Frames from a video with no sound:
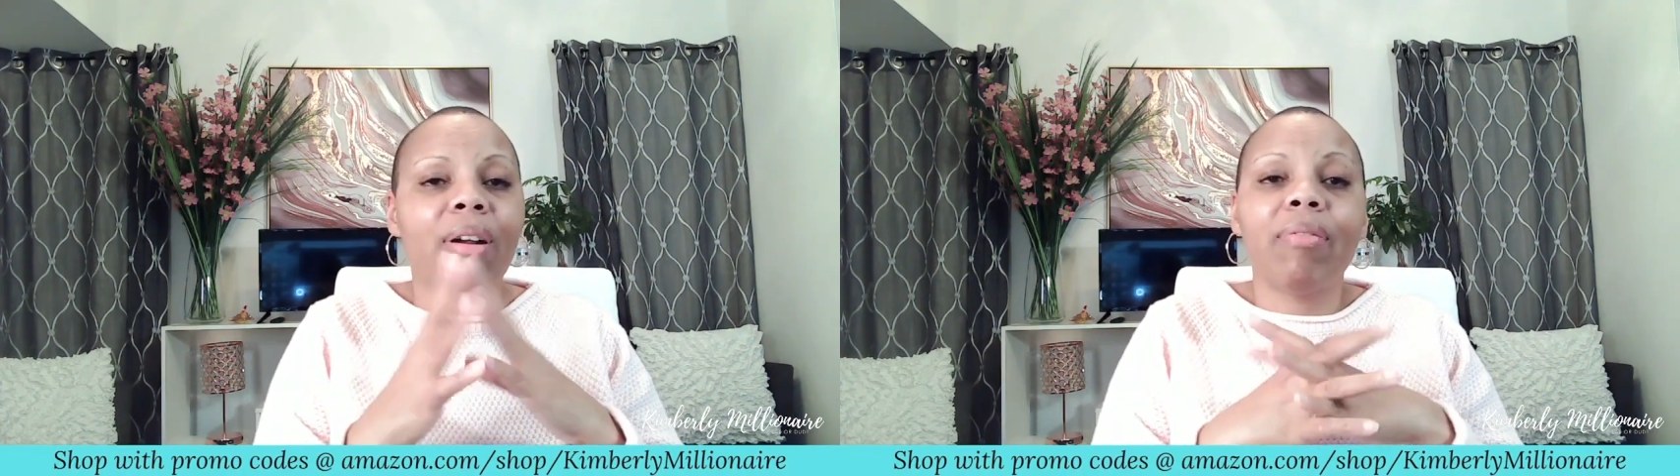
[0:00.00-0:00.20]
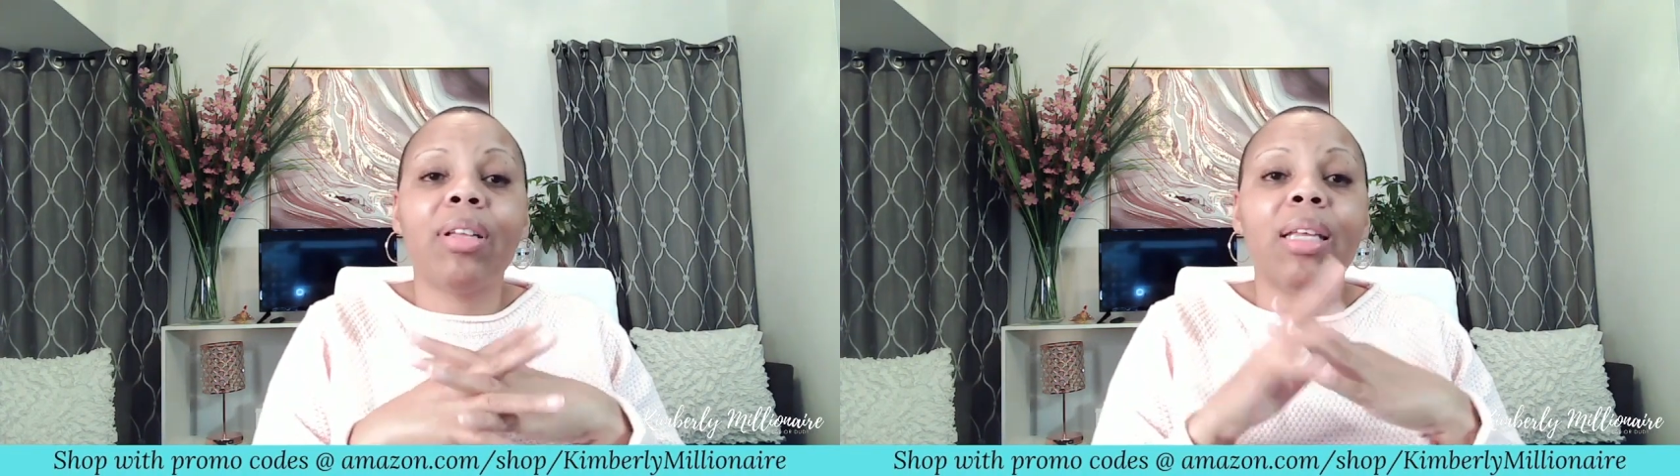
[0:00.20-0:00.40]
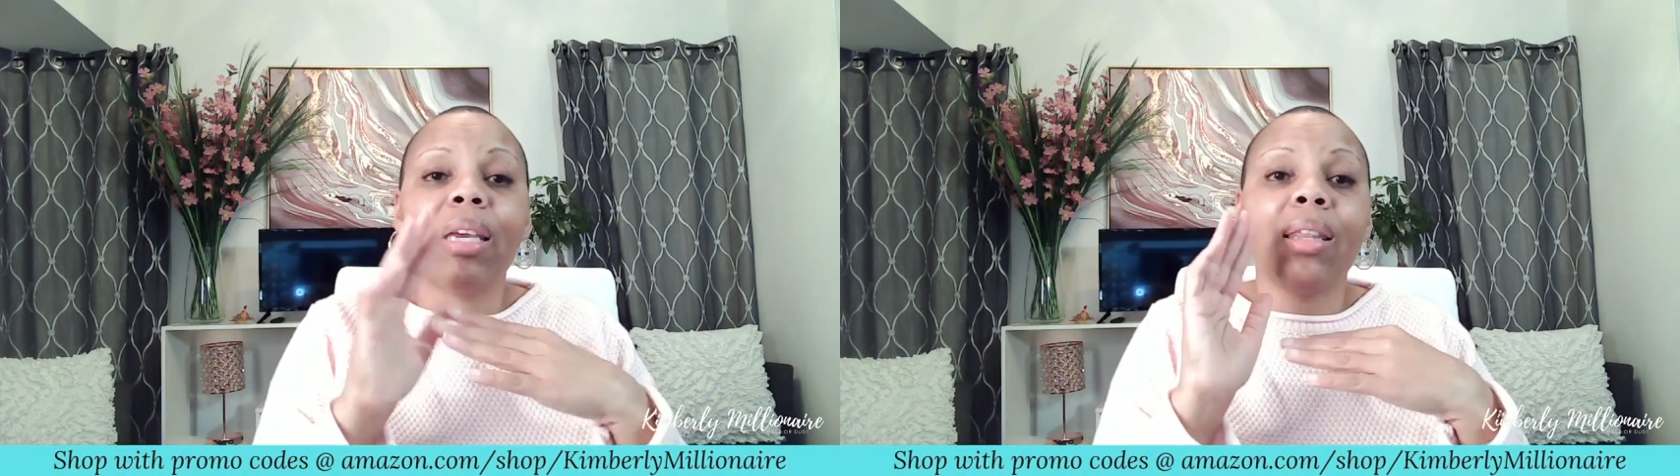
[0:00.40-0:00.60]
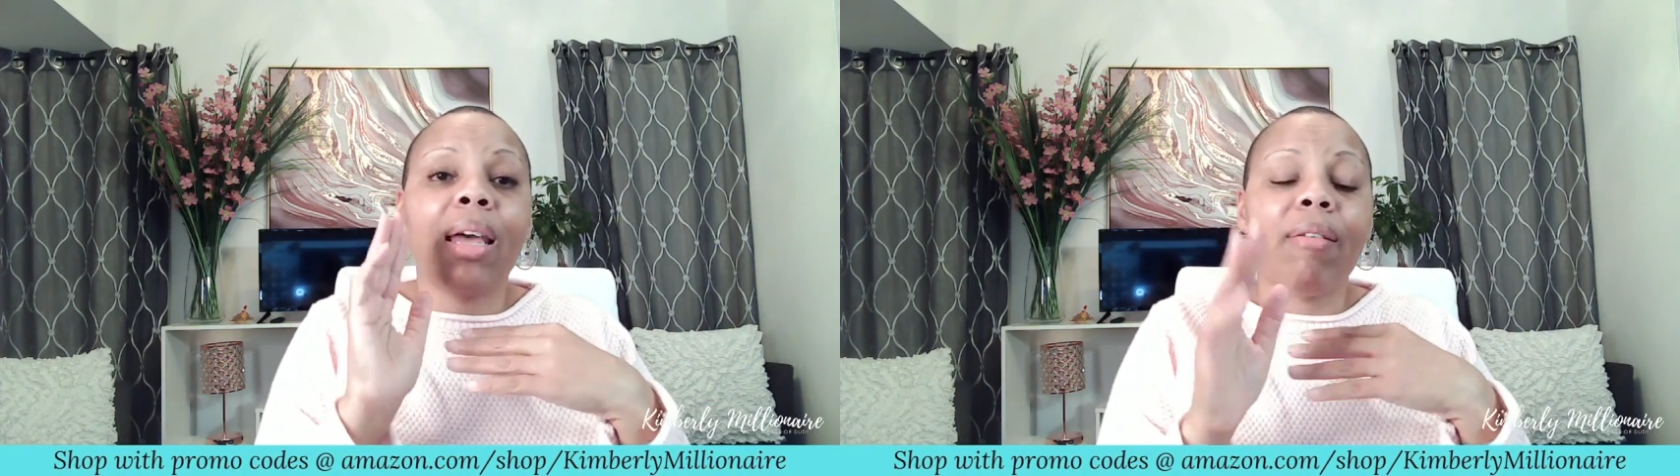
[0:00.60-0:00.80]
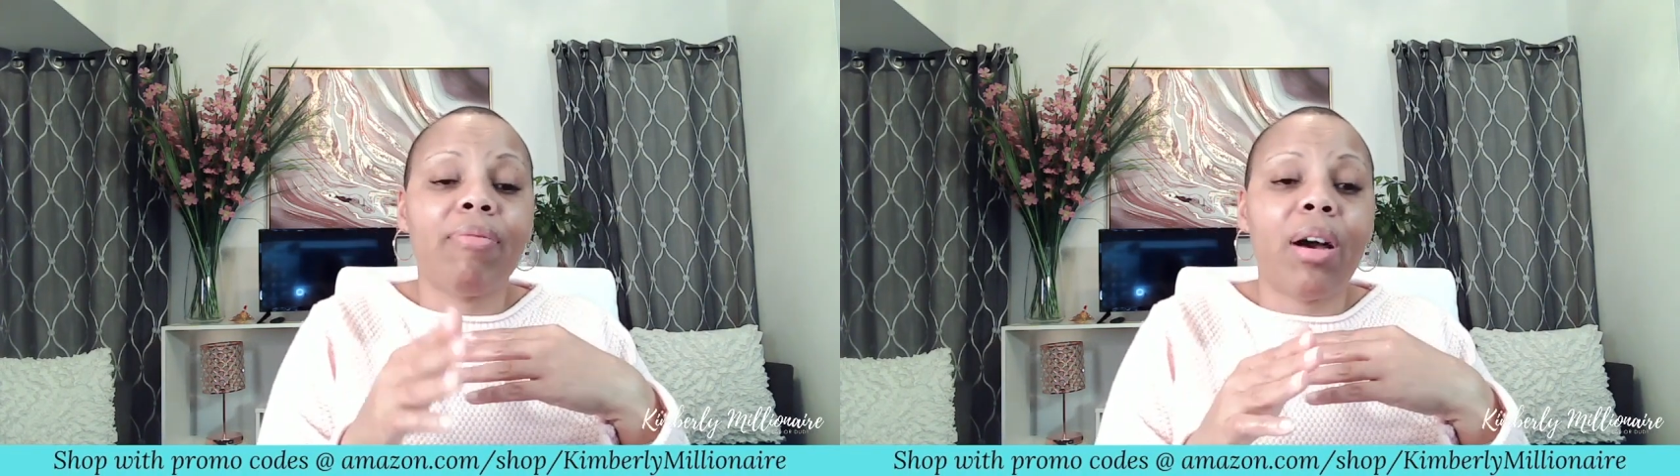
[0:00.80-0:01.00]
of clicking
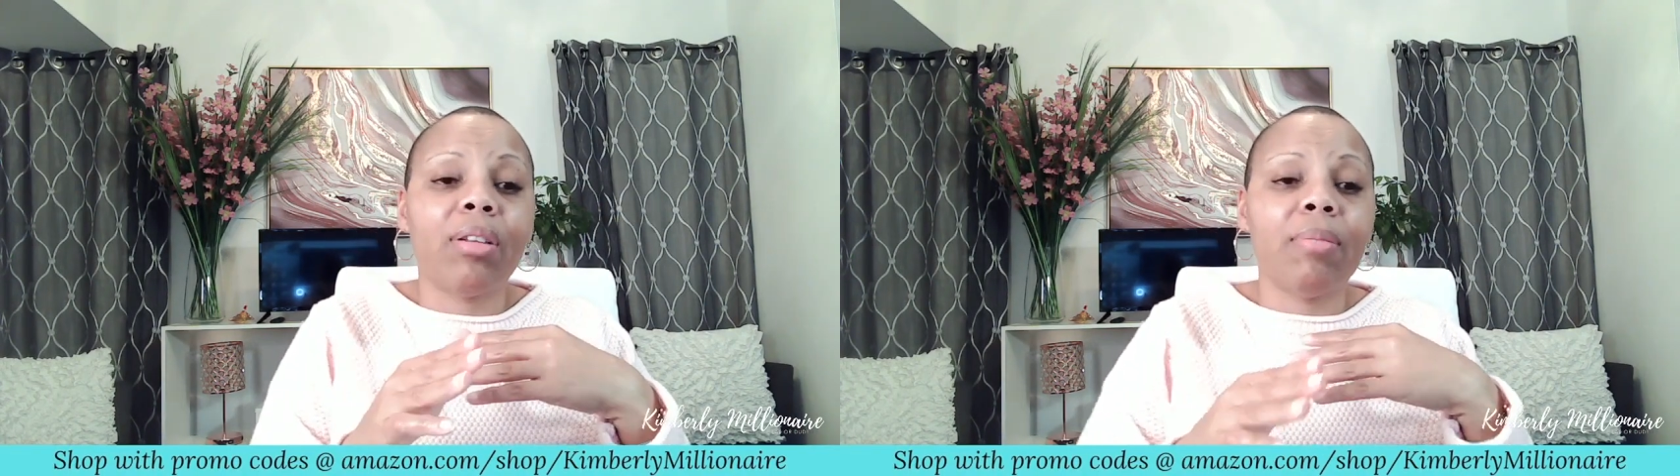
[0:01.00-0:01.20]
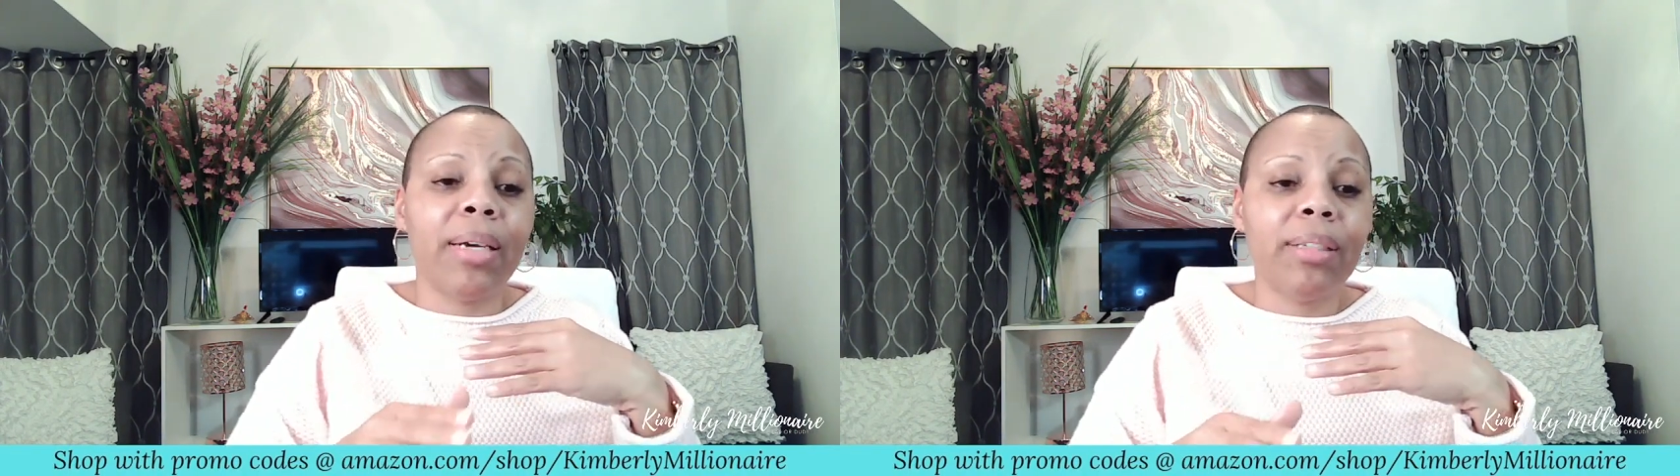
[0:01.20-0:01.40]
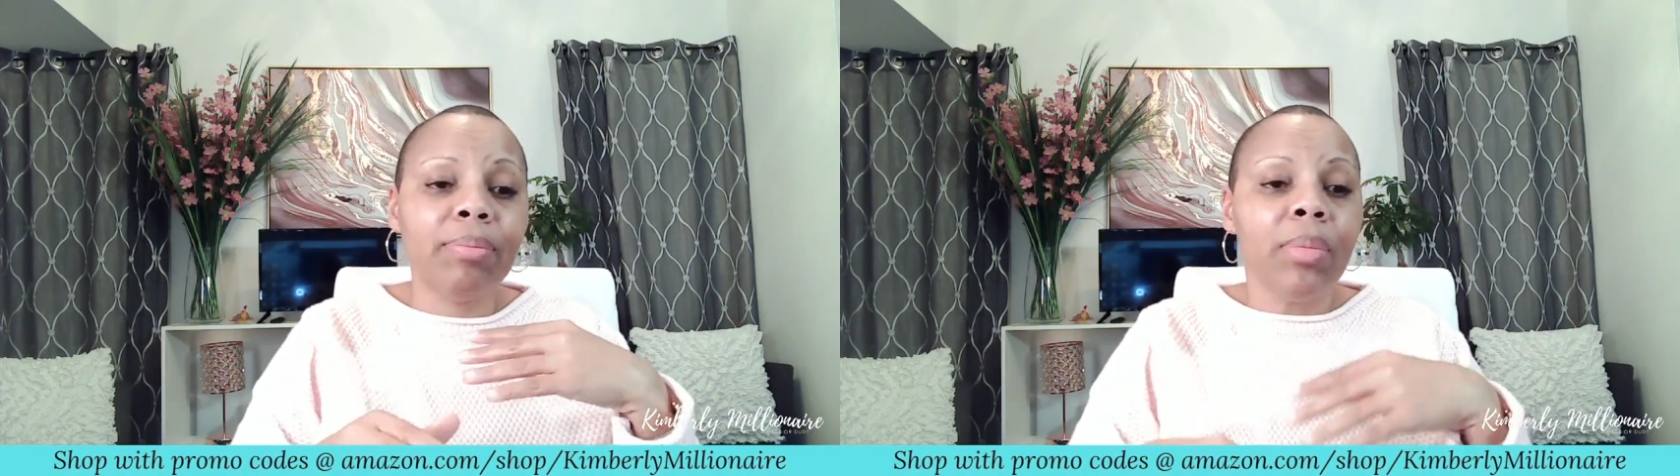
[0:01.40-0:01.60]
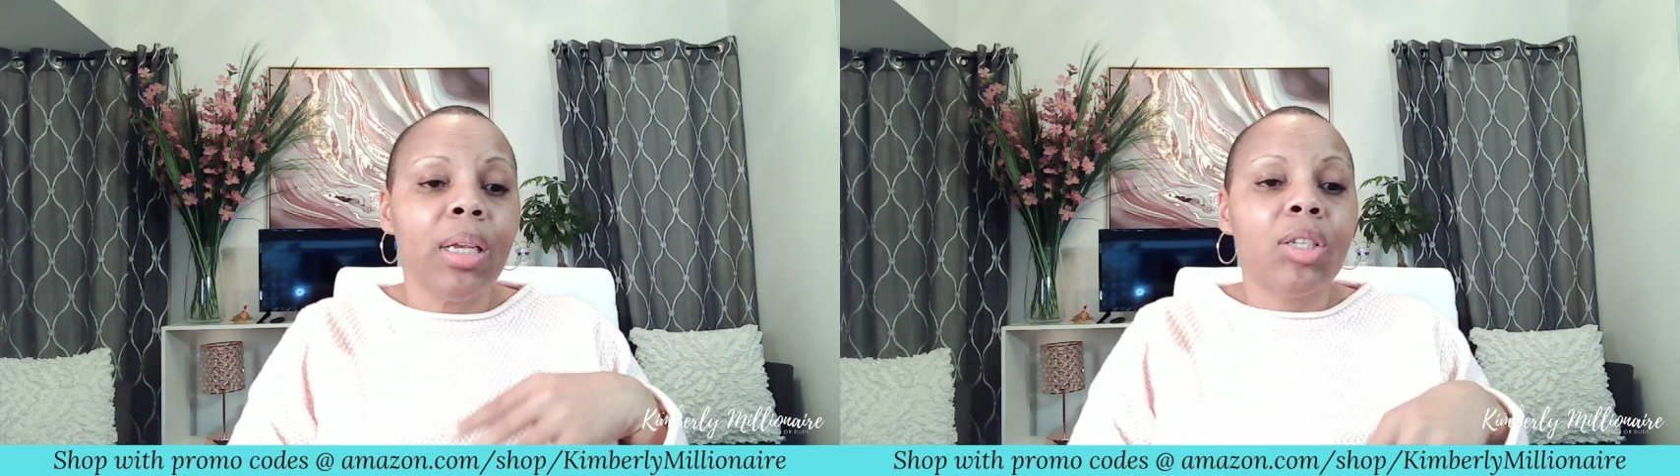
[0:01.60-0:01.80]
that follow button